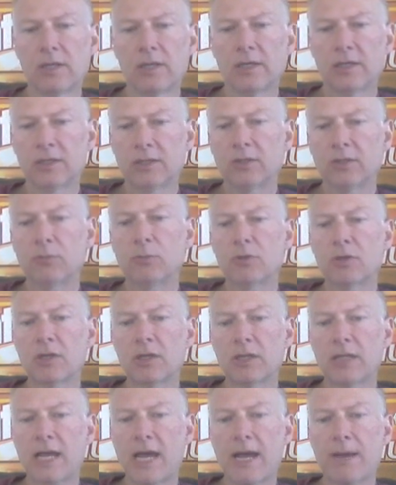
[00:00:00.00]
and it will
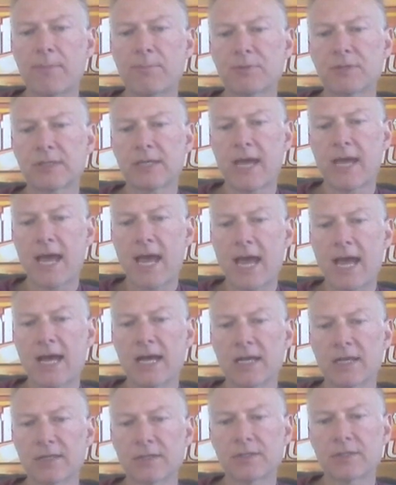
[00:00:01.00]
collapse
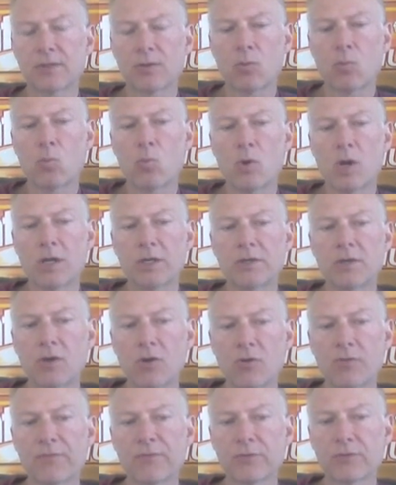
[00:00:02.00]
as 1
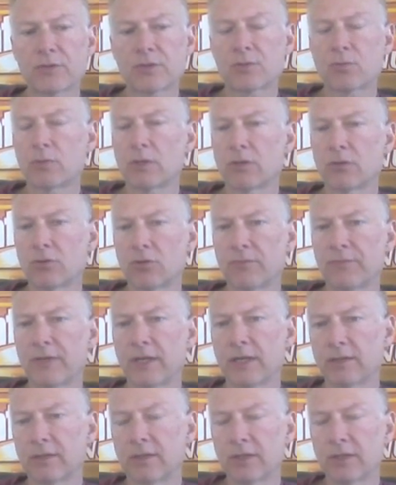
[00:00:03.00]
over the square root of n.